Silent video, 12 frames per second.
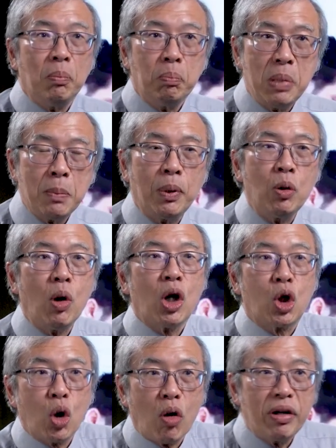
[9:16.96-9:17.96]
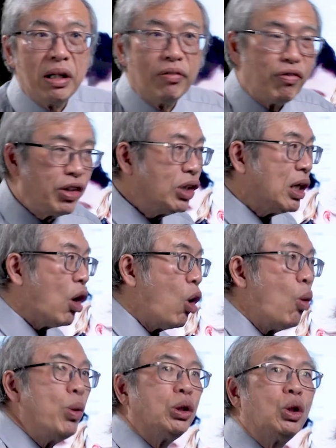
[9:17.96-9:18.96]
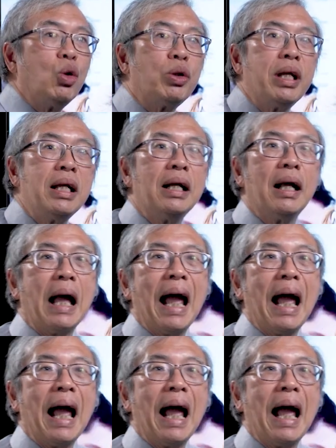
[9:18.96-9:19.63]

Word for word: people who are glory deficient are always looking